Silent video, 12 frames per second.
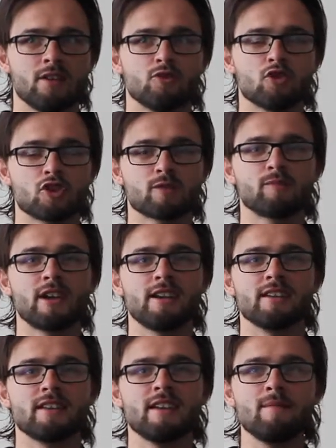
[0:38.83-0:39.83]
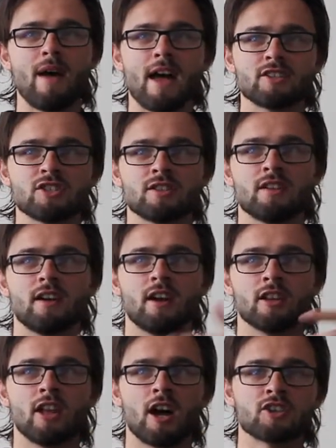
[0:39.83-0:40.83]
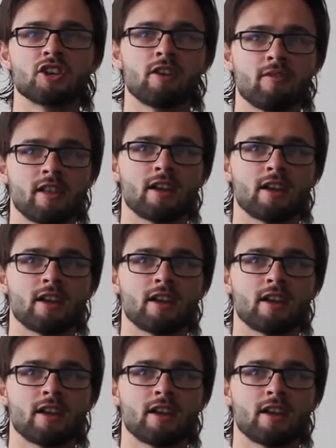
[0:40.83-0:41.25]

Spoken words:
To explain it, imagine a large area